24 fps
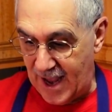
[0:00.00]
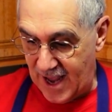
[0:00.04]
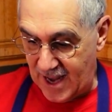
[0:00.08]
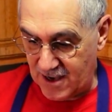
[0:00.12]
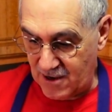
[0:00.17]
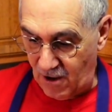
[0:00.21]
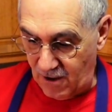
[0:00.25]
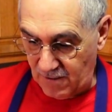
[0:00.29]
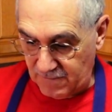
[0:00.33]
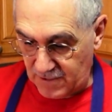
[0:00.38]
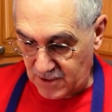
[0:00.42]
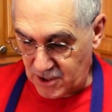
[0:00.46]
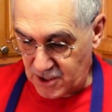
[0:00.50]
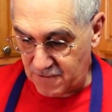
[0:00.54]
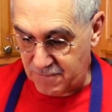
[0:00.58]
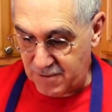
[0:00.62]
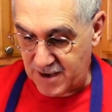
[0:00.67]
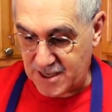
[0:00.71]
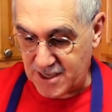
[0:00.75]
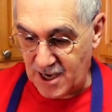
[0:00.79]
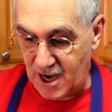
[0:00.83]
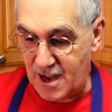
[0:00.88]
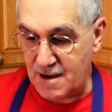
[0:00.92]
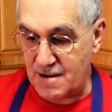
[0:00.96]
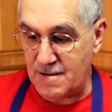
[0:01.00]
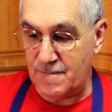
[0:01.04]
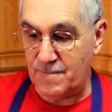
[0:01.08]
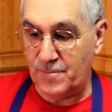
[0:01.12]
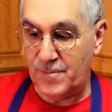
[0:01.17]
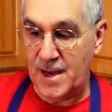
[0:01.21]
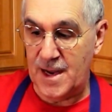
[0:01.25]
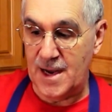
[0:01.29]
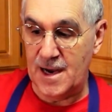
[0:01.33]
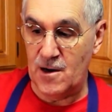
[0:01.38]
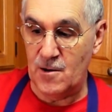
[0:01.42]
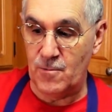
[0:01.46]
And to be done,
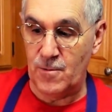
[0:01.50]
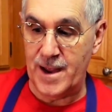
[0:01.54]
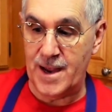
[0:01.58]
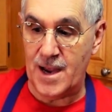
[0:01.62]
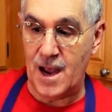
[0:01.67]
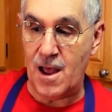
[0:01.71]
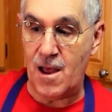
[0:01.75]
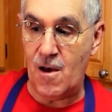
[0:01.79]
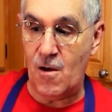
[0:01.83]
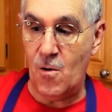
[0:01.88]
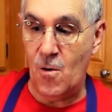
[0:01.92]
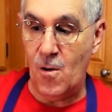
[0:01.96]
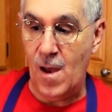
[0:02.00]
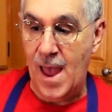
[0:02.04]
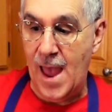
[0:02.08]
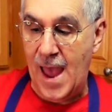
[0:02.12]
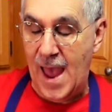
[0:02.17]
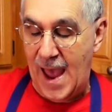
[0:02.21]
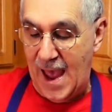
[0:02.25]
here we go.